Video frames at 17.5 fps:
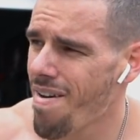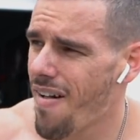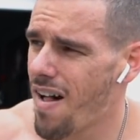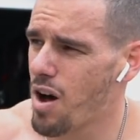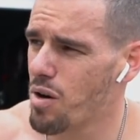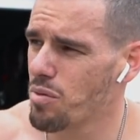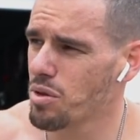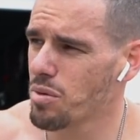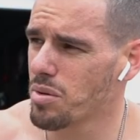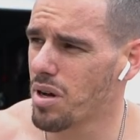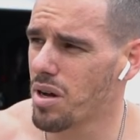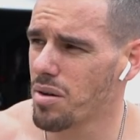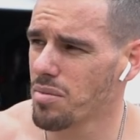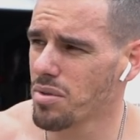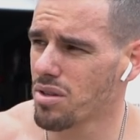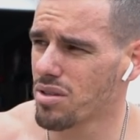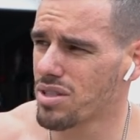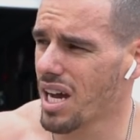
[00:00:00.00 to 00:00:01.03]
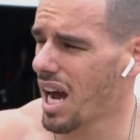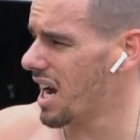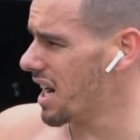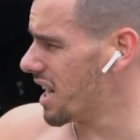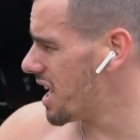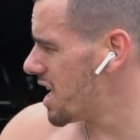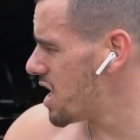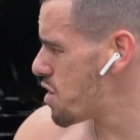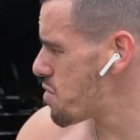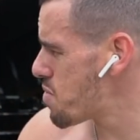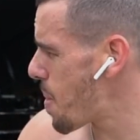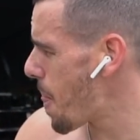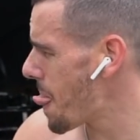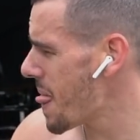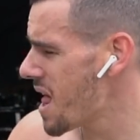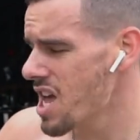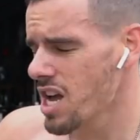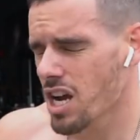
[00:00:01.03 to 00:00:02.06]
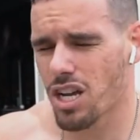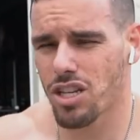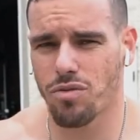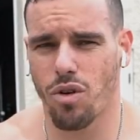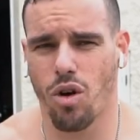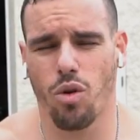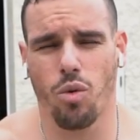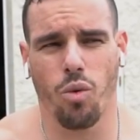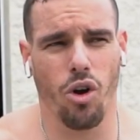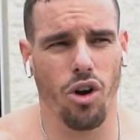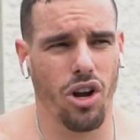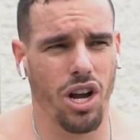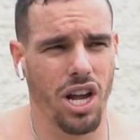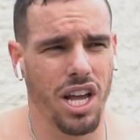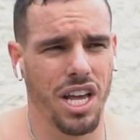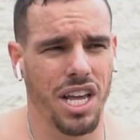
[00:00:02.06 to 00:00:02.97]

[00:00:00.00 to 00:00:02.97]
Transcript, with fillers: I'm a little, I'm a little tired because of all the work,